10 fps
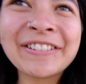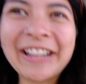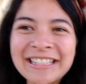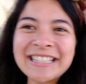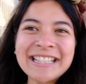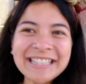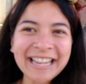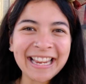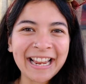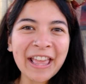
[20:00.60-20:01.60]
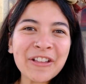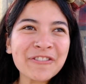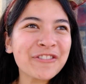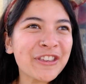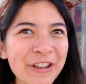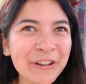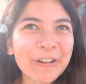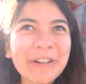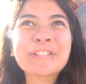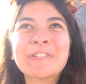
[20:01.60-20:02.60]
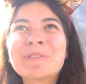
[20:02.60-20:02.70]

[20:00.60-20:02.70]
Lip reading: get to see the views from